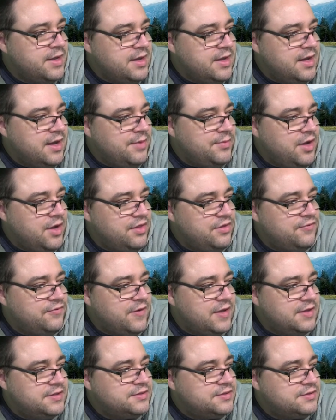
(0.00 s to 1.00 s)
I'm on the
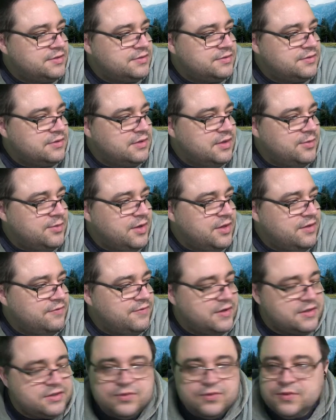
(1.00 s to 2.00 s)
fence. I'm on the
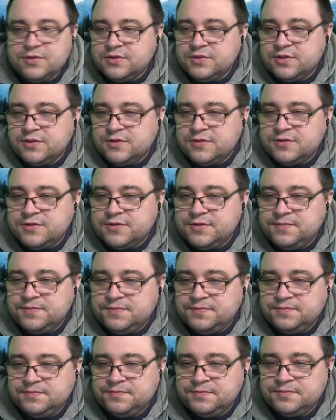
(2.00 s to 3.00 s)
fence with the turtles.
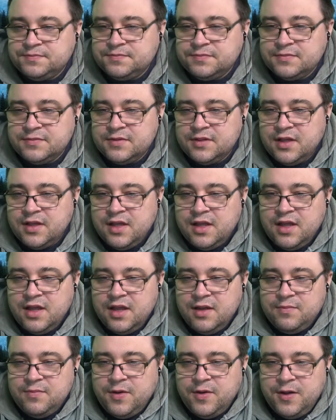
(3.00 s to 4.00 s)

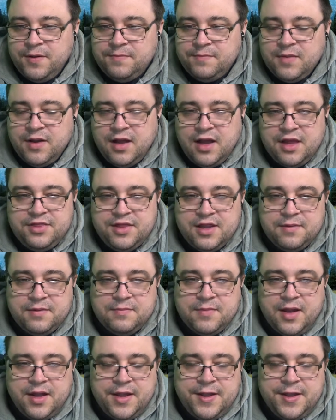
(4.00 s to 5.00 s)
But I think my